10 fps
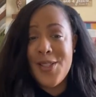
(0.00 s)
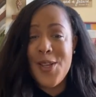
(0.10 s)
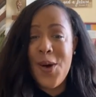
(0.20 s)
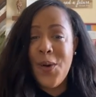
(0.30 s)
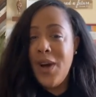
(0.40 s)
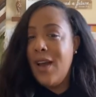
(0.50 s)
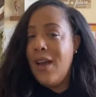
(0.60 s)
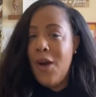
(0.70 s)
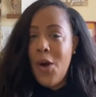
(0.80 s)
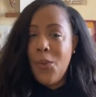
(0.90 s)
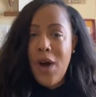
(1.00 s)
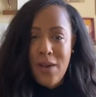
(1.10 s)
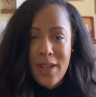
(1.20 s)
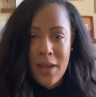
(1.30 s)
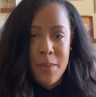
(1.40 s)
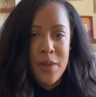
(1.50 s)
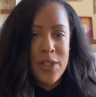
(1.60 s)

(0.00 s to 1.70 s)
So welcome.